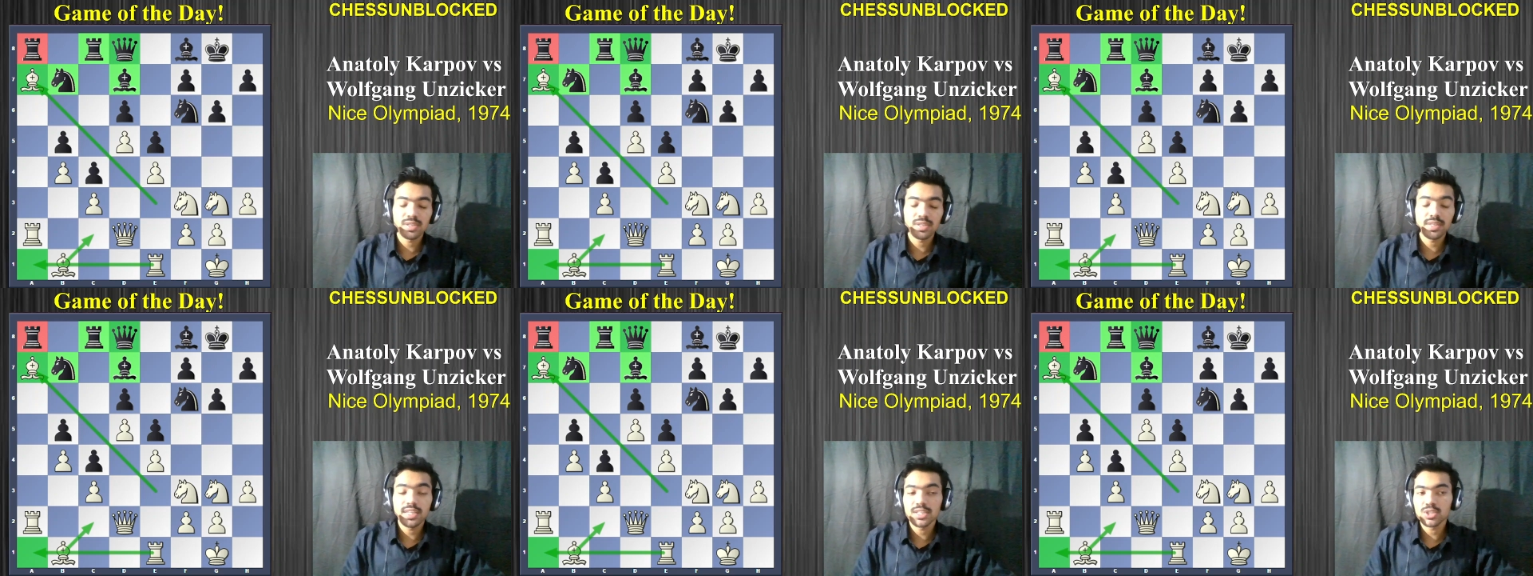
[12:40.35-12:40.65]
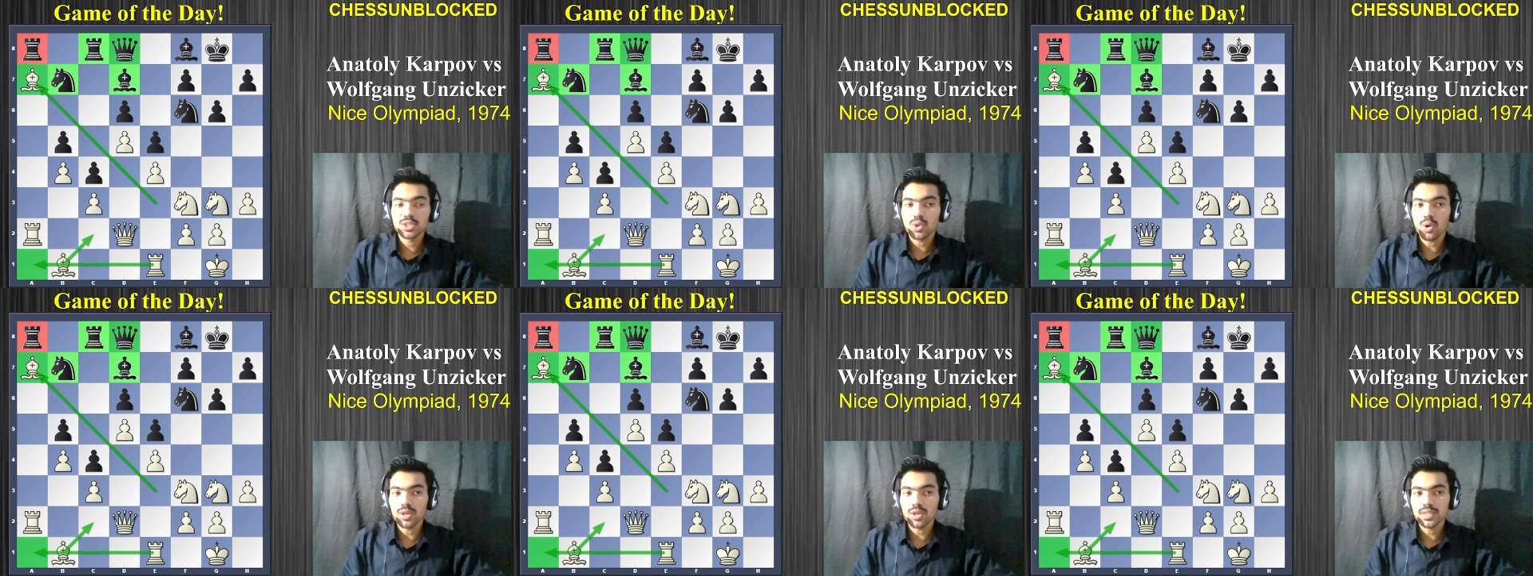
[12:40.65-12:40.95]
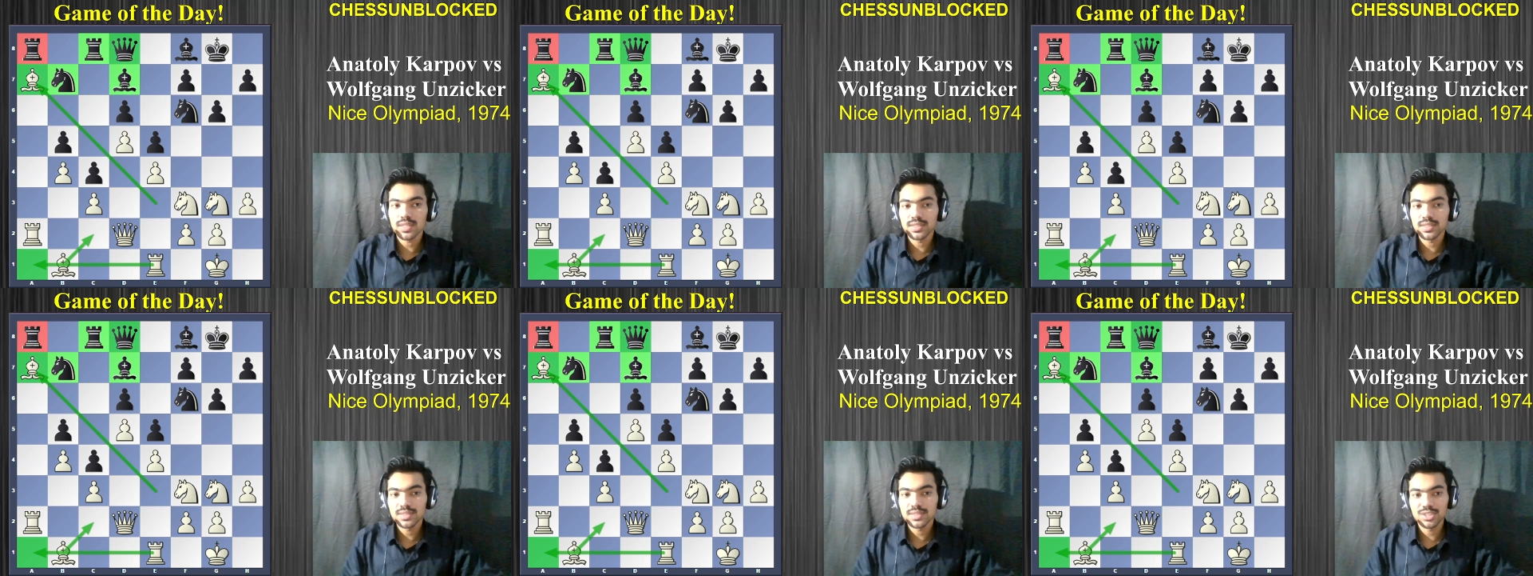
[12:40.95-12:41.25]
really thought
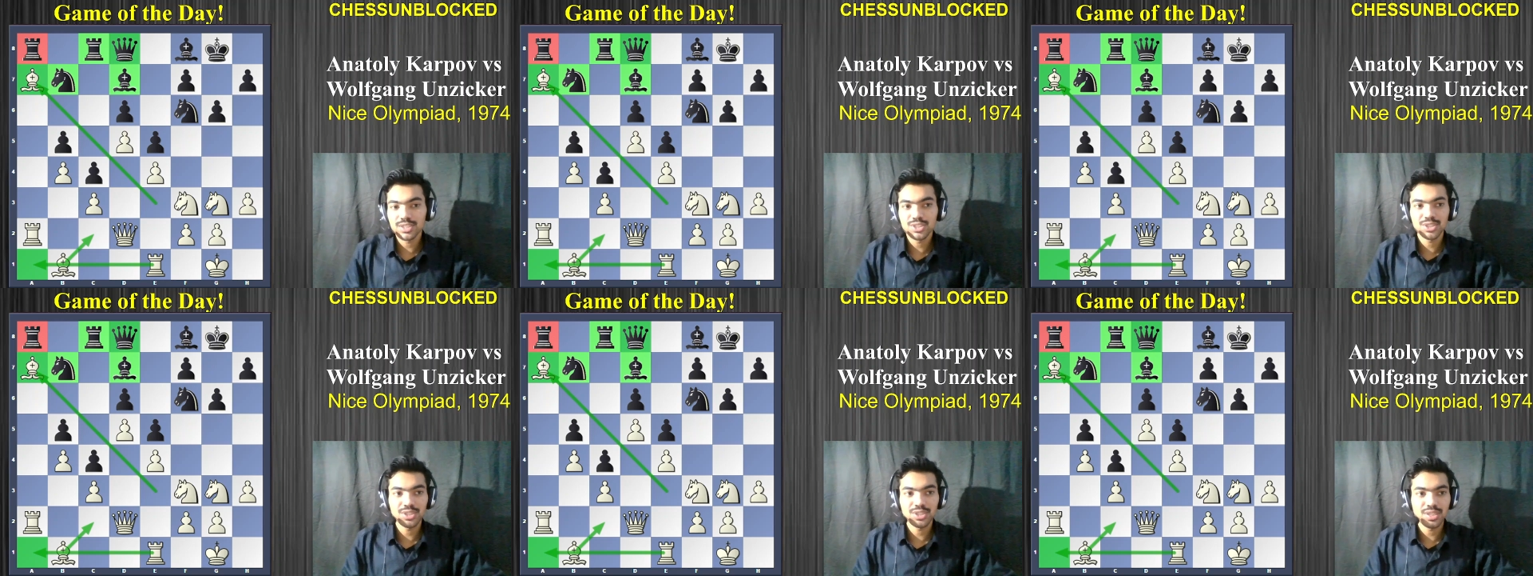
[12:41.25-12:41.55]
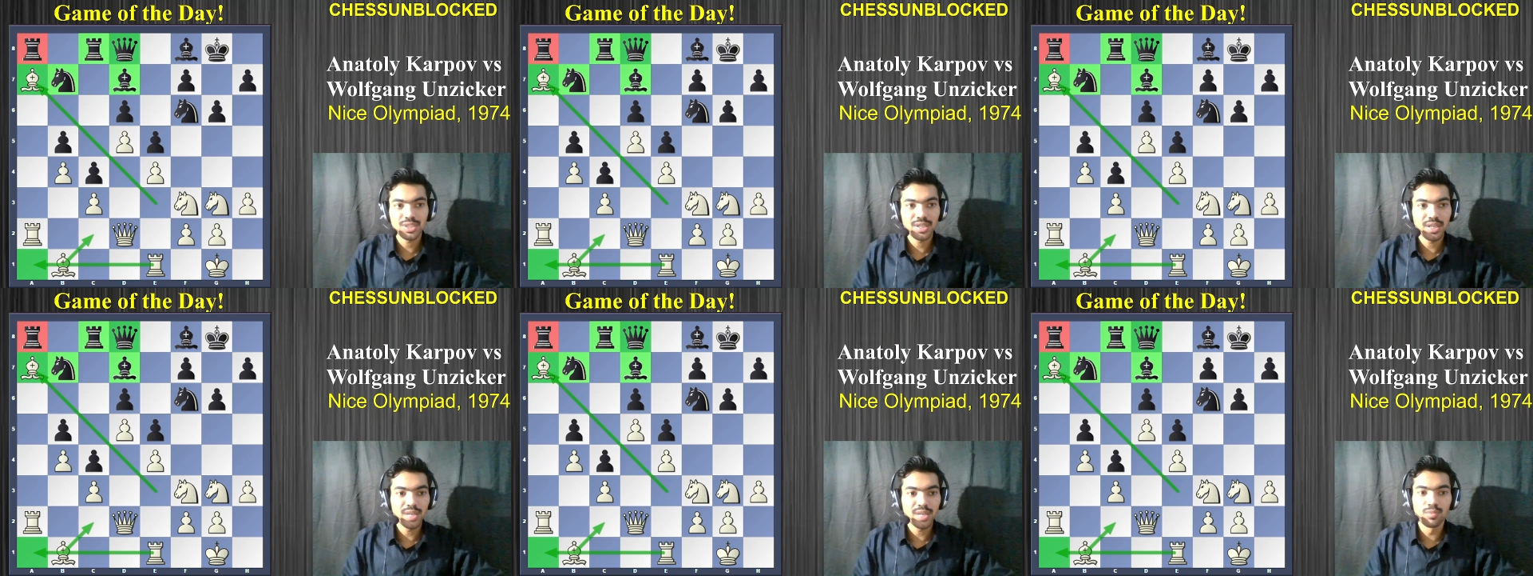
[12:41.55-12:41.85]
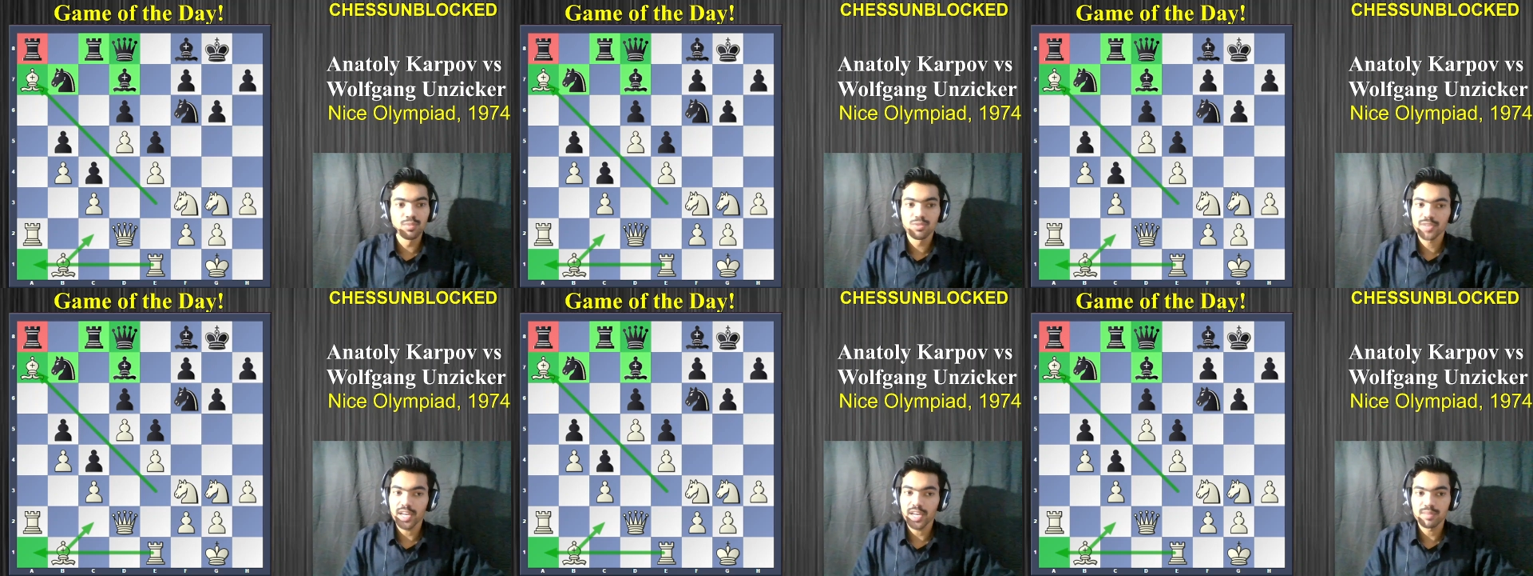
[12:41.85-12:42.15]
that such a
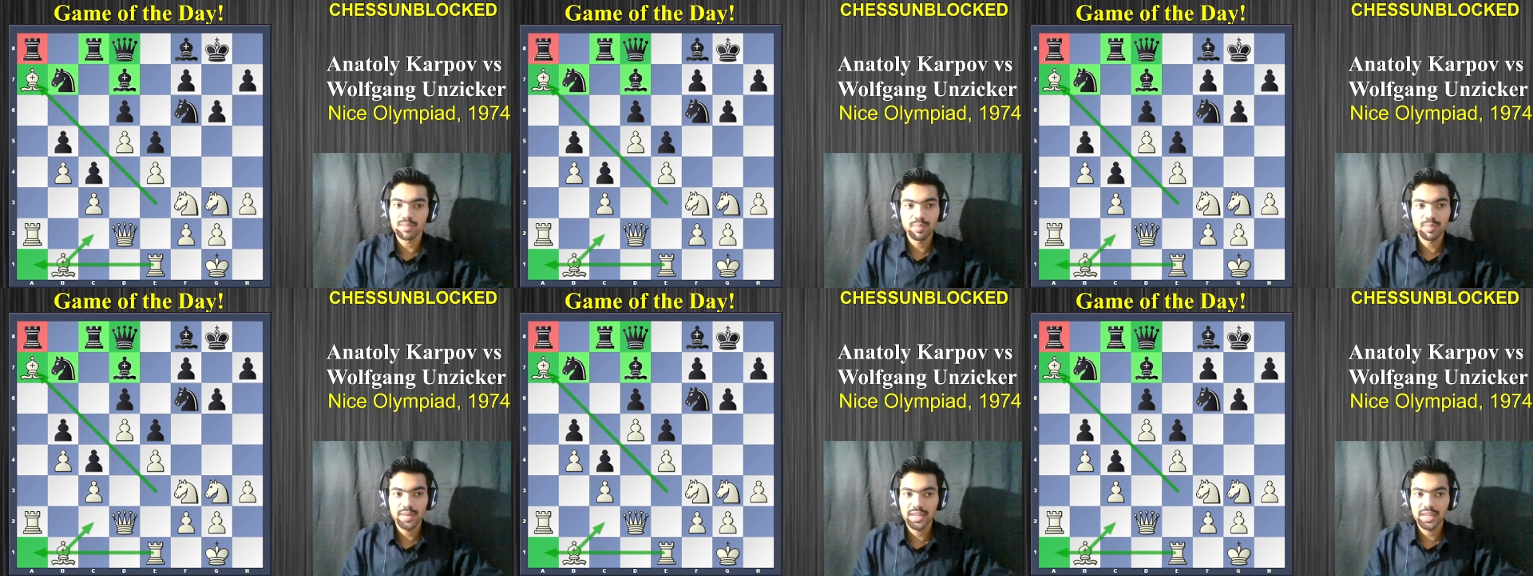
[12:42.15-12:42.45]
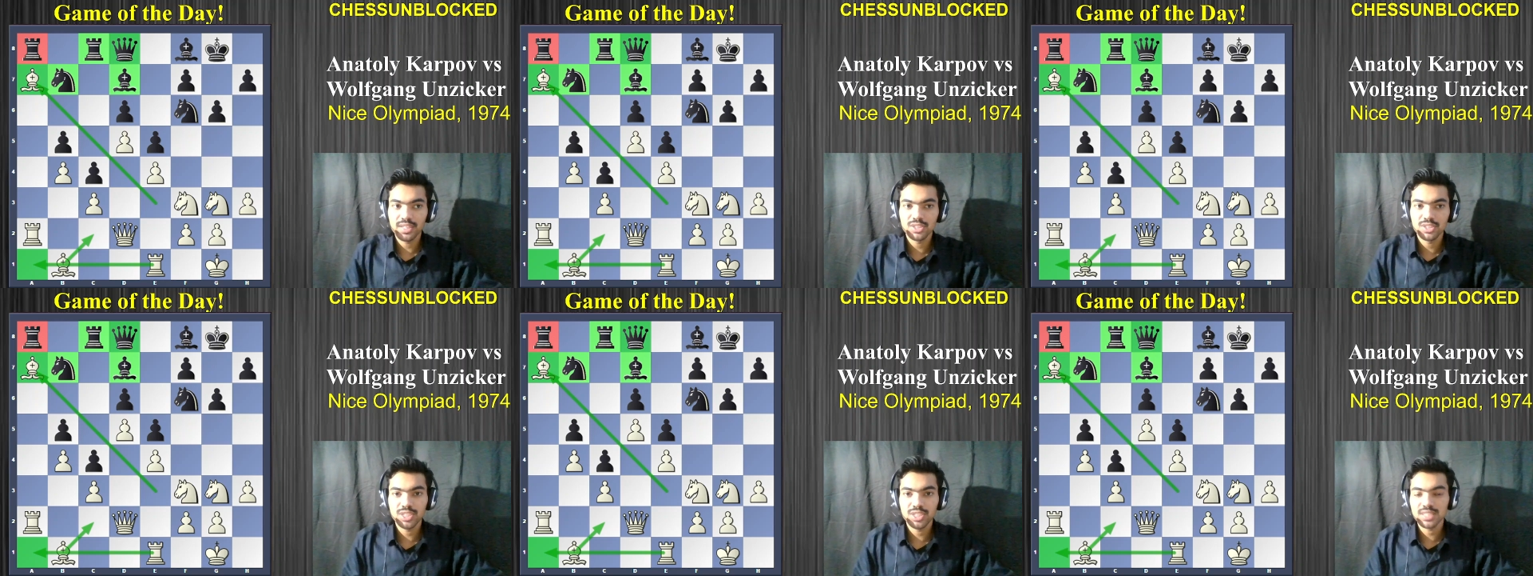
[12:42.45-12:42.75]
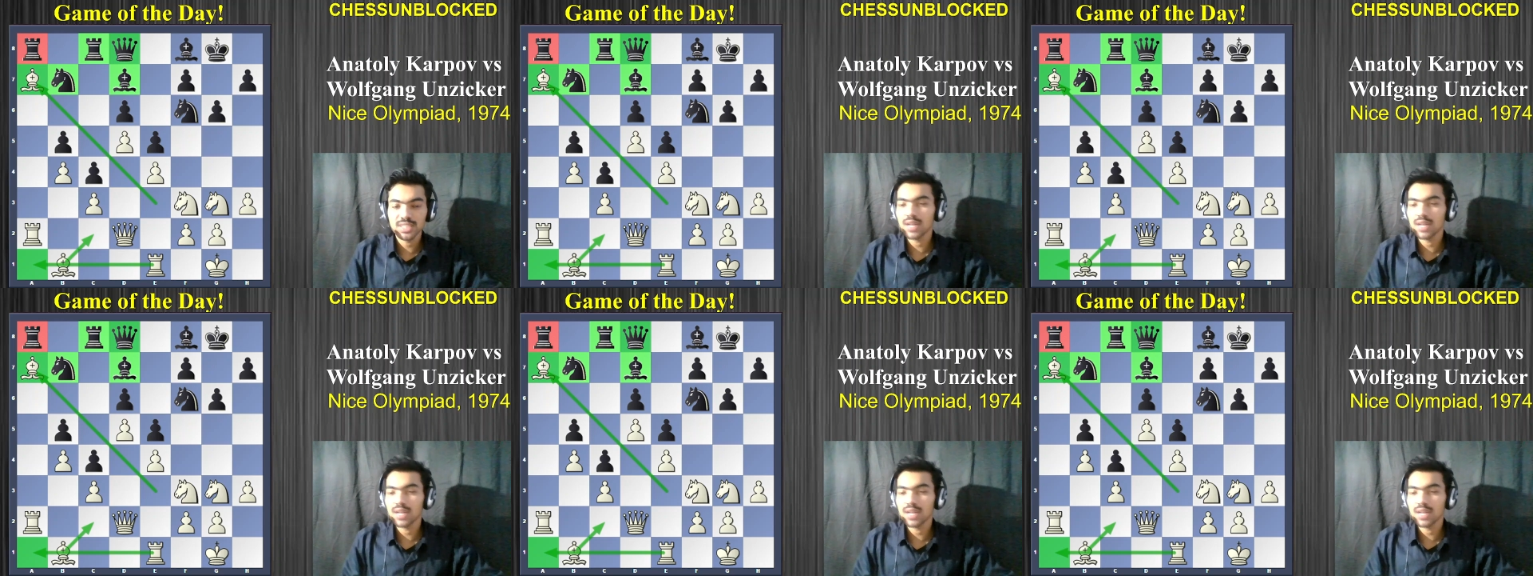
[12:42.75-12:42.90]
move can be played in chess.